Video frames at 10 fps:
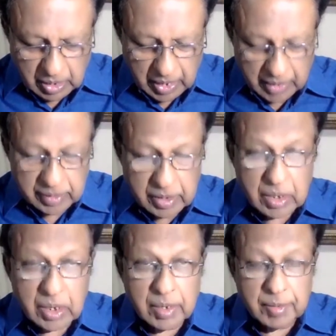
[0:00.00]
And
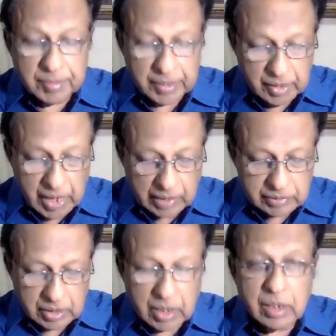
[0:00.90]
uh, he
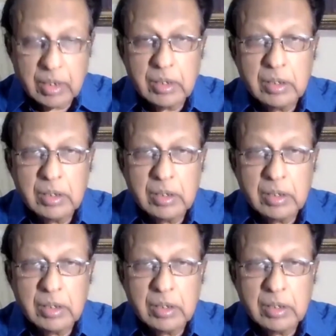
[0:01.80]
has a,